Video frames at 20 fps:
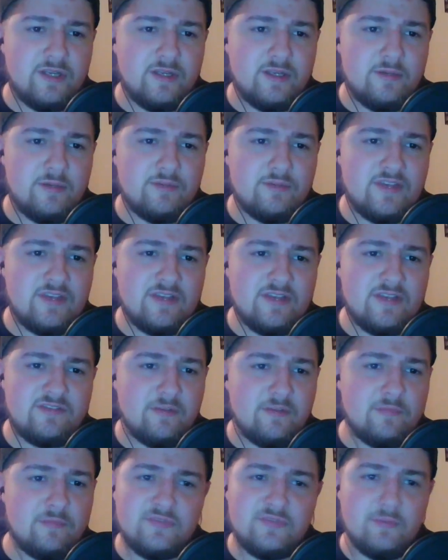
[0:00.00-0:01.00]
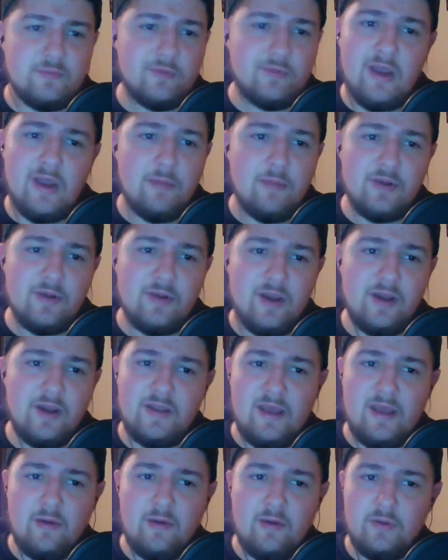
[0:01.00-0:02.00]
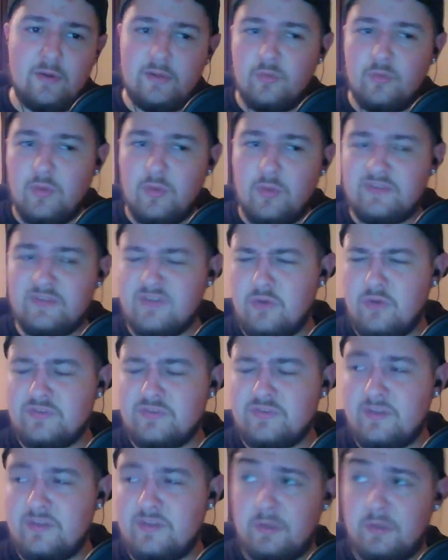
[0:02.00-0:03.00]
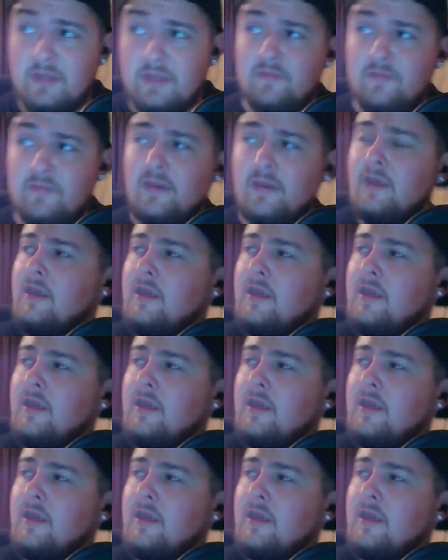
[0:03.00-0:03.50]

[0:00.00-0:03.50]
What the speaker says: it was at some Comic-Con out on the West Coast, I believe.